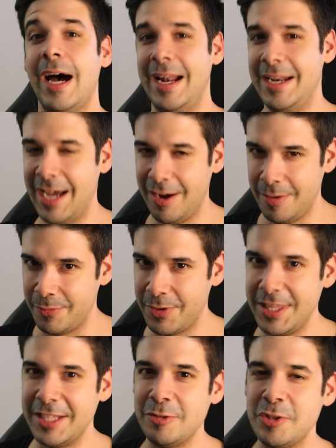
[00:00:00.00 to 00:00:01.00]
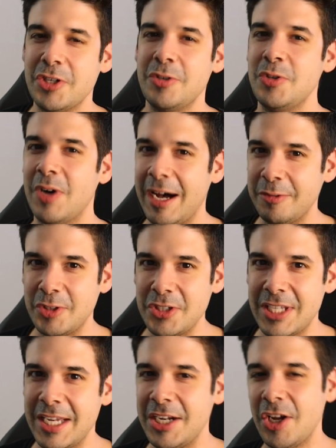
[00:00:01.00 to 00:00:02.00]
and now I'm ready to show you how to
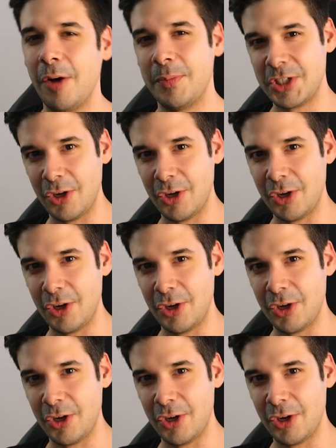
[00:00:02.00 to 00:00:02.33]
set it up.